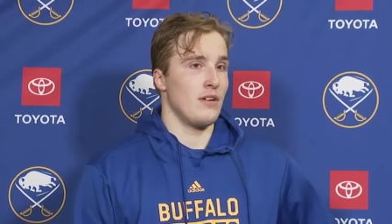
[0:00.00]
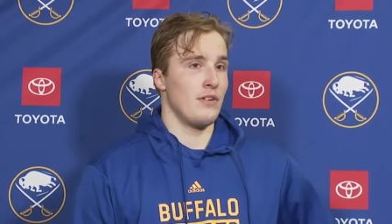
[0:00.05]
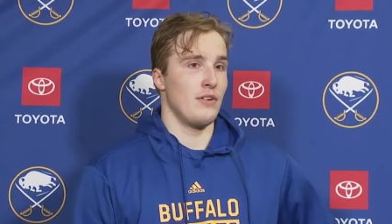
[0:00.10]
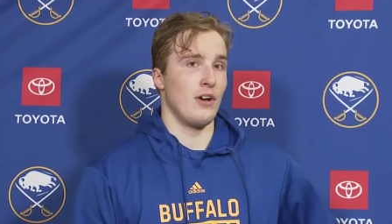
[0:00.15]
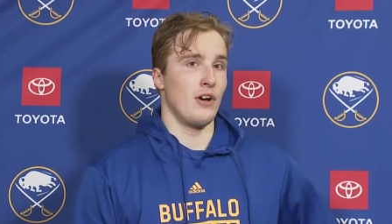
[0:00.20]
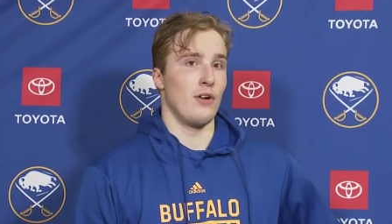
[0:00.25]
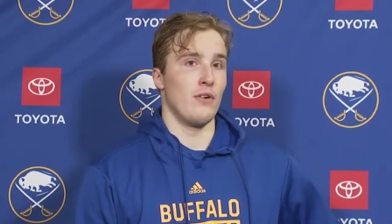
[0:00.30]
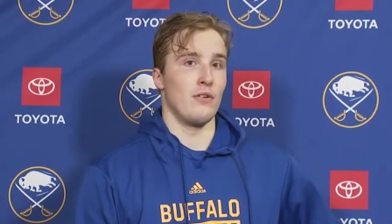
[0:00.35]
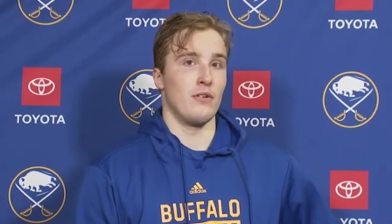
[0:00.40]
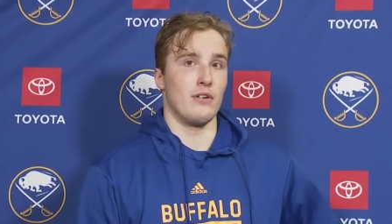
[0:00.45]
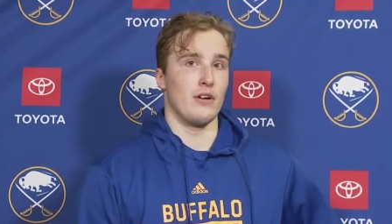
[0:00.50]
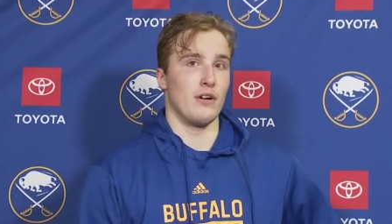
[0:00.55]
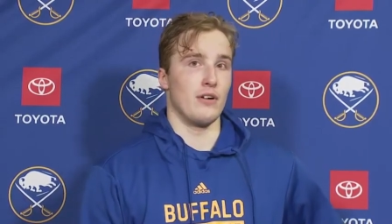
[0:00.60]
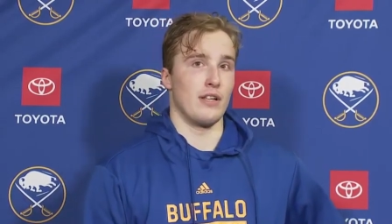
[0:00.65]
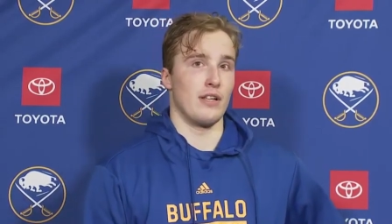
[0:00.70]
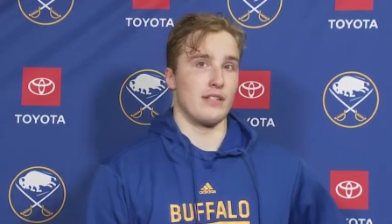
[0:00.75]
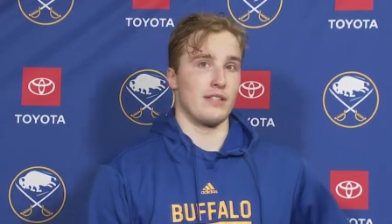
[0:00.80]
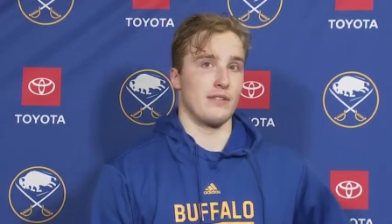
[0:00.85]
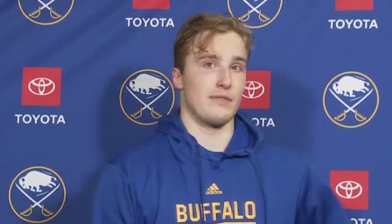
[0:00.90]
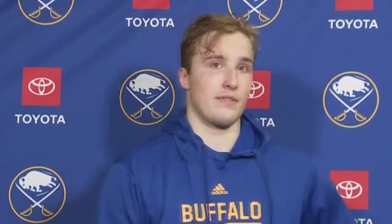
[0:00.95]
No,
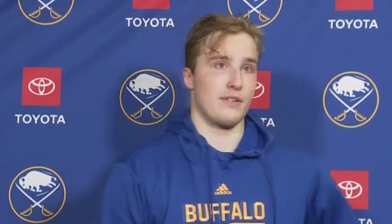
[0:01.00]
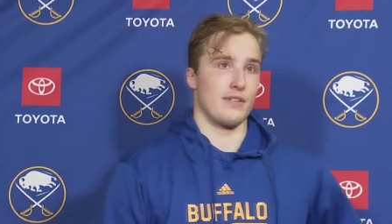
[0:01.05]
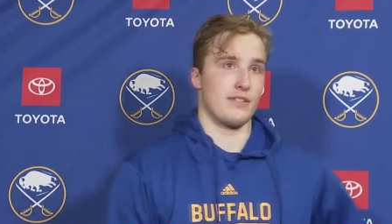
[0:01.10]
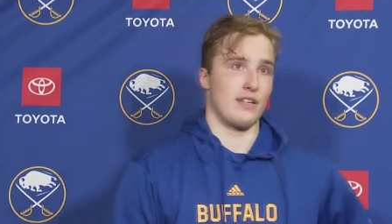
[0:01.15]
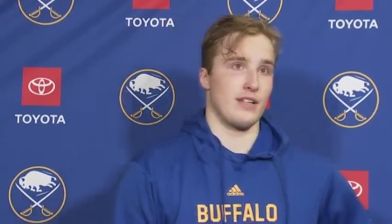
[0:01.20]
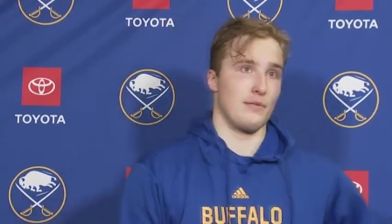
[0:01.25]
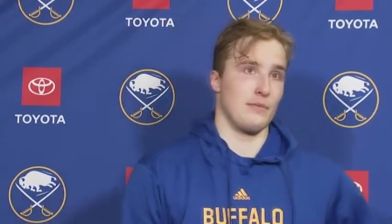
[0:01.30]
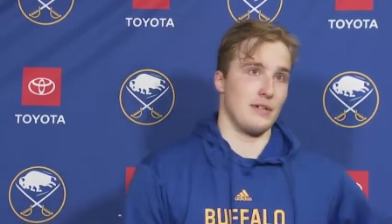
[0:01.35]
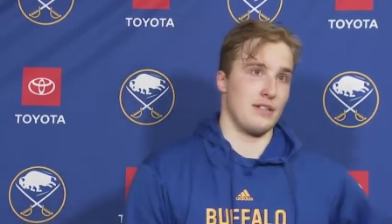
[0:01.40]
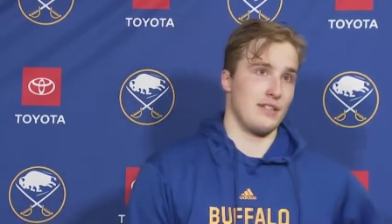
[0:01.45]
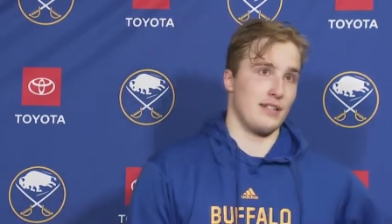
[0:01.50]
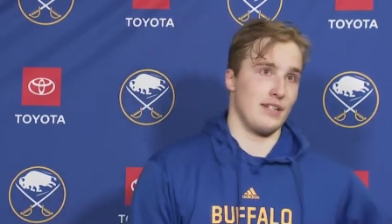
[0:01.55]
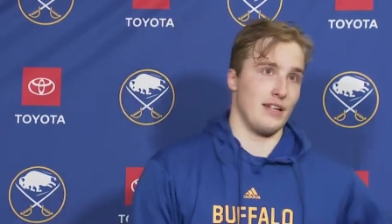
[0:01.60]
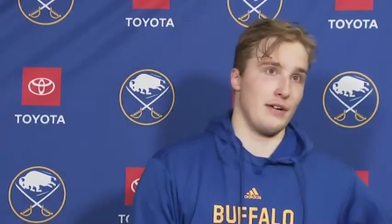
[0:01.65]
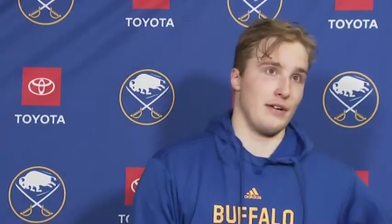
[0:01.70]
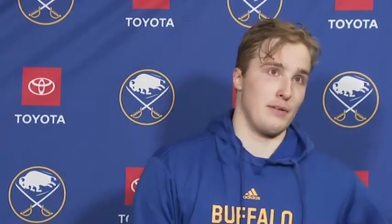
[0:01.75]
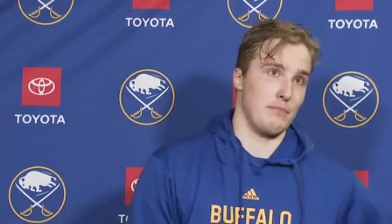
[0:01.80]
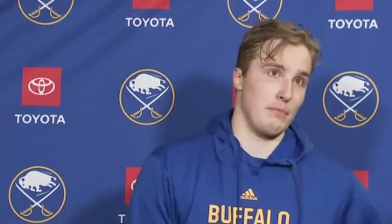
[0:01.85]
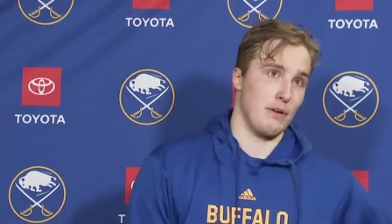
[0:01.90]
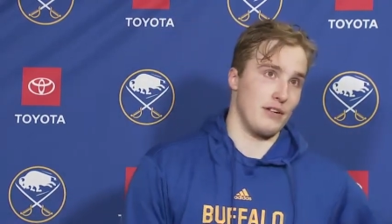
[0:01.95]
no, that's the first time I've seen
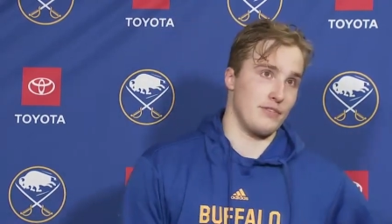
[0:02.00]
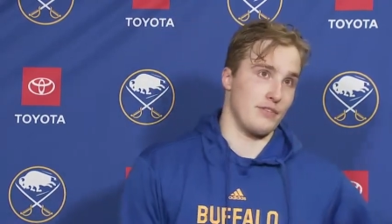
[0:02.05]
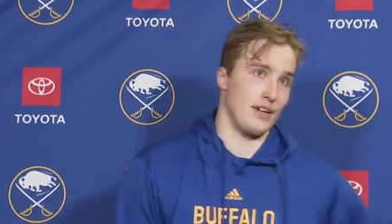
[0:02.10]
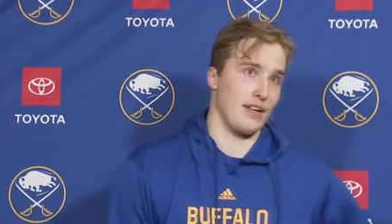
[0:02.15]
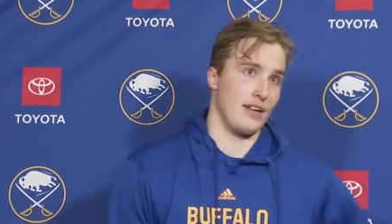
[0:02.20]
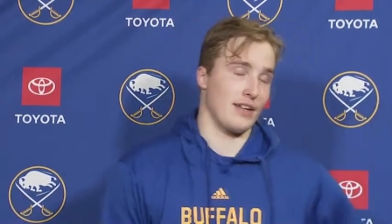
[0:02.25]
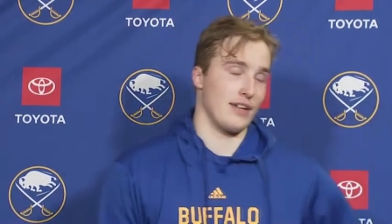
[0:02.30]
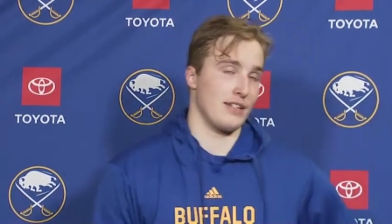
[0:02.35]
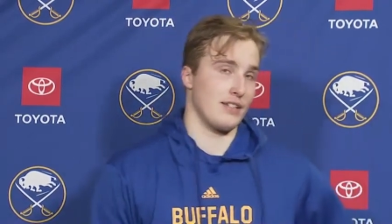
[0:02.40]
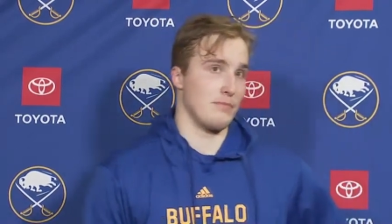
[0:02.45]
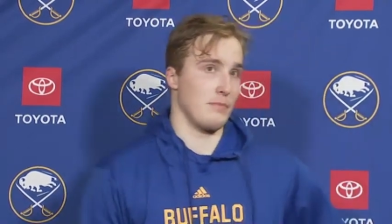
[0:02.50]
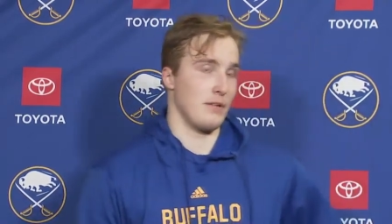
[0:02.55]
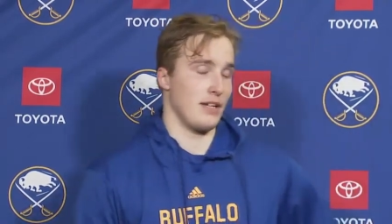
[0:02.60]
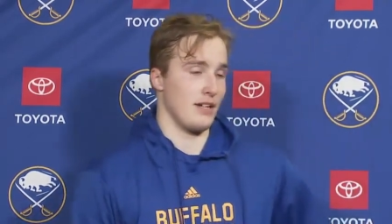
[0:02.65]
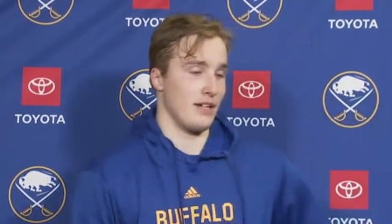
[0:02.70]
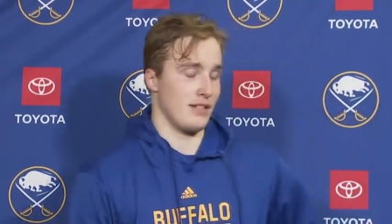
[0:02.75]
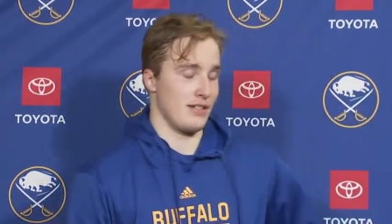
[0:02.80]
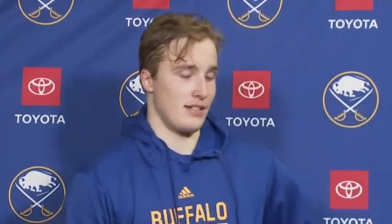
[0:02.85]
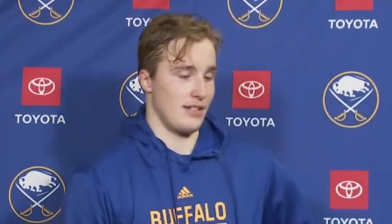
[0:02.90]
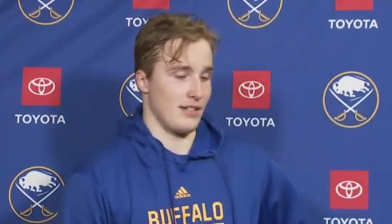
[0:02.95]
anybody try it against
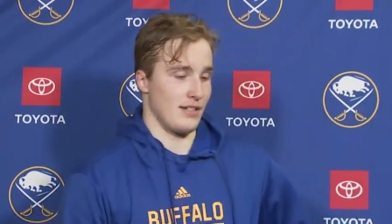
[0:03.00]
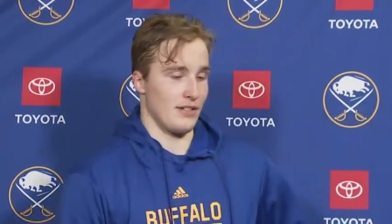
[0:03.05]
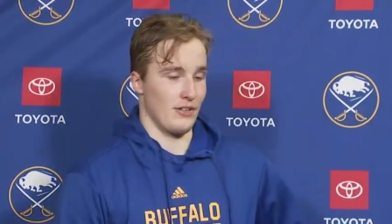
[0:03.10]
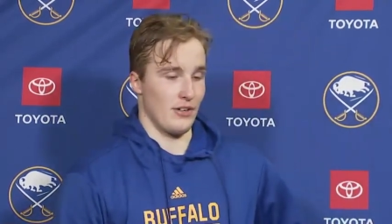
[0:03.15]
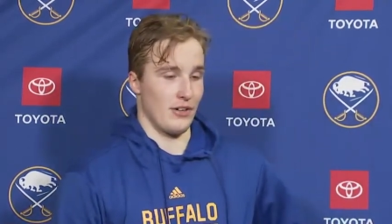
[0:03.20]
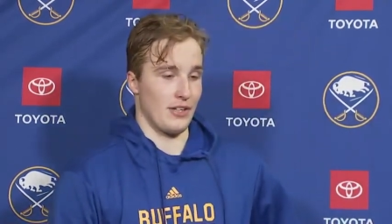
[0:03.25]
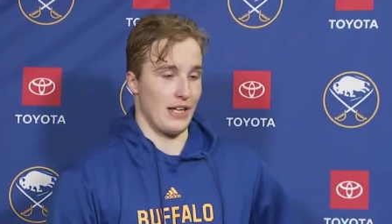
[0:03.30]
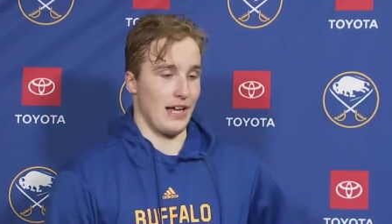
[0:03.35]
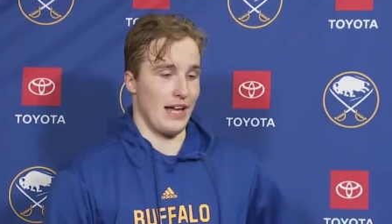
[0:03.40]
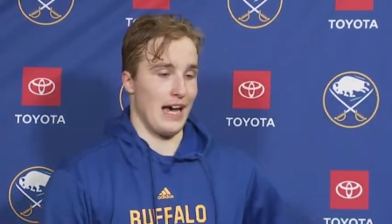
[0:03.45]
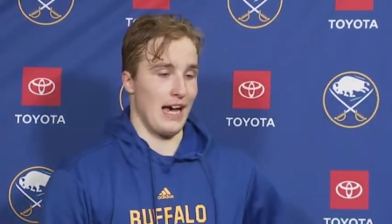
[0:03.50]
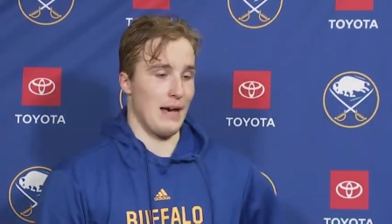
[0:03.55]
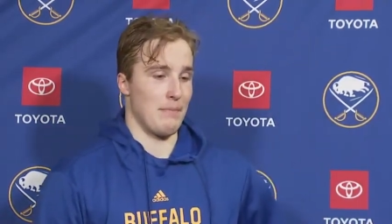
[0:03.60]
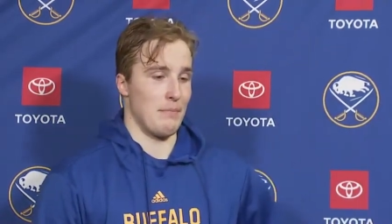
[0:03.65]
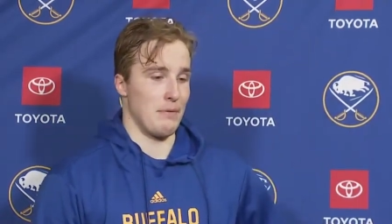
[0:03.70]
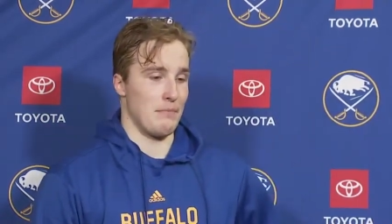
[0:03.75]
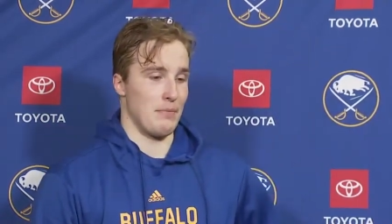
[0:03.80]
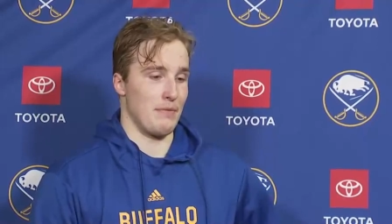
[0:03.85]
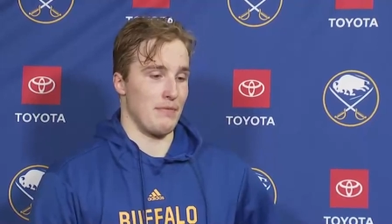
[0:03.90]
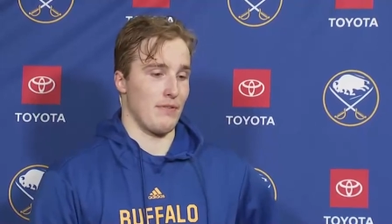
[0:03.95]
me. I've seen, you know, that
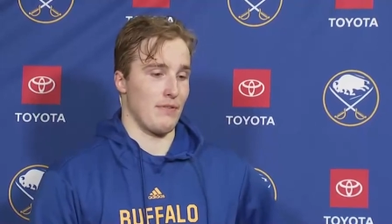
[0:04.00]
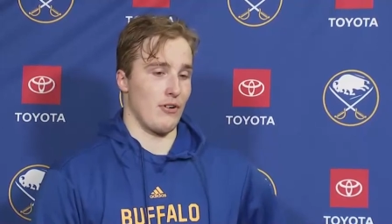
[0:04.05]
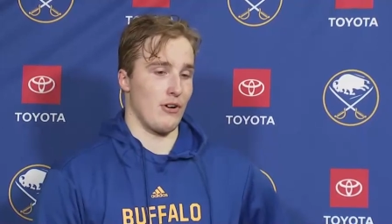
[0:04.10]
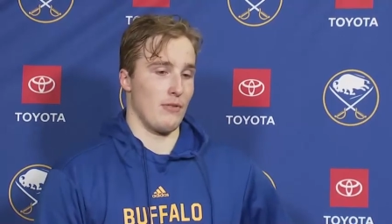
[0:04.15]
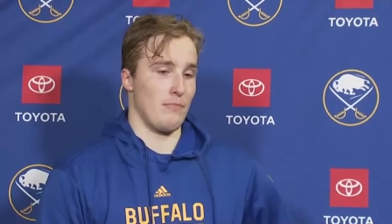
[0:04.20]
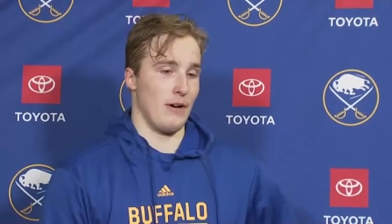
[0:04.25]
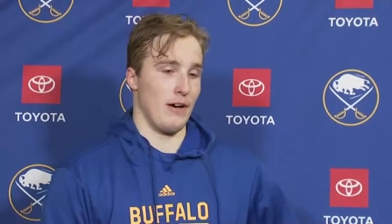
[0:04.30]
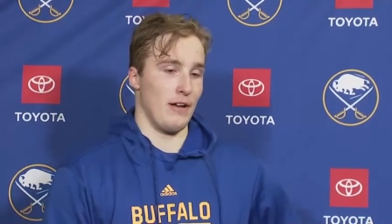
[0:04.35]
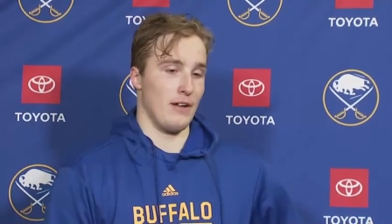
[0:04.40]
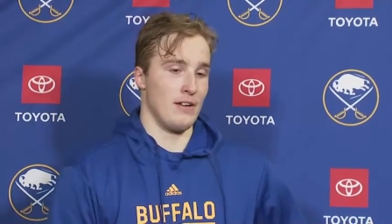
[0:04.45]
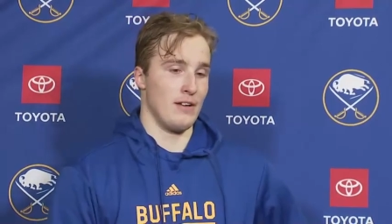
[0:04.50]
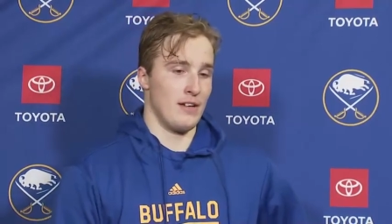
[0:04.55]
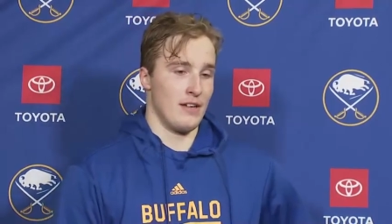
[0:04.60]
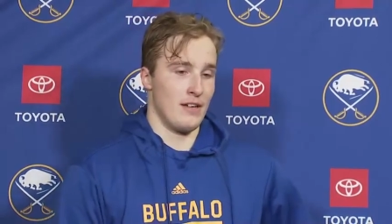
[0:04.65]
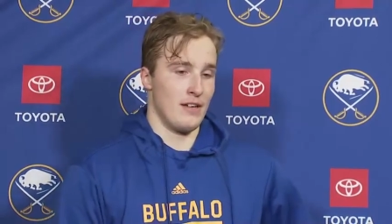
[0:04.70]
happen before, but,